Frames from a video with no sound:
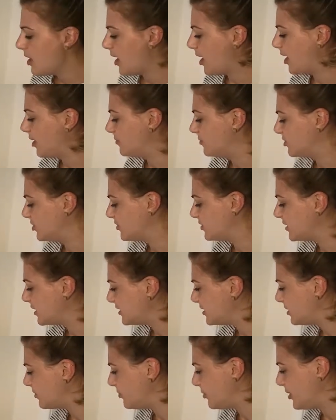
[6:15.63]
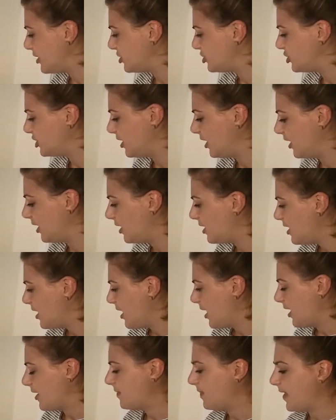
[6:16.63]
So it's nice and beachy.
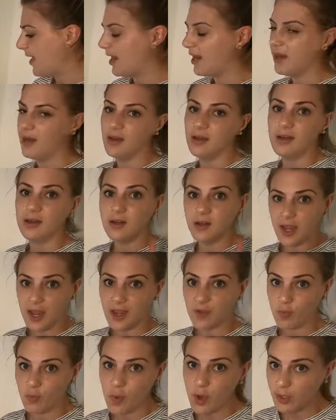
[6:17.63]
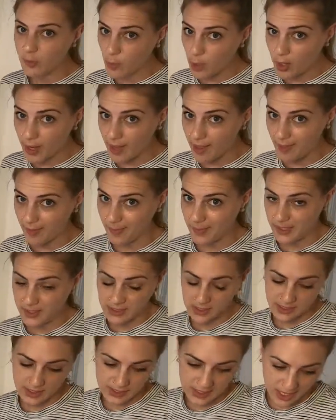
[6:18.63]
And then I have one more
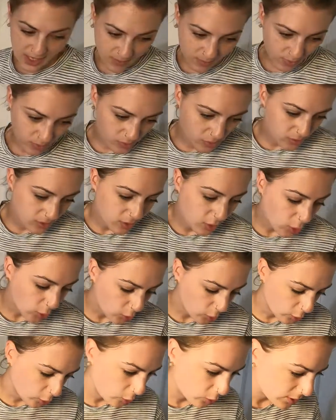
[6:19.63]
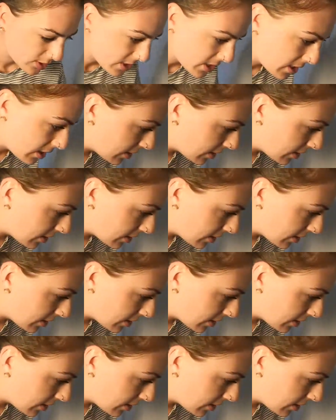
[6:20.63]
element to the table. Hold.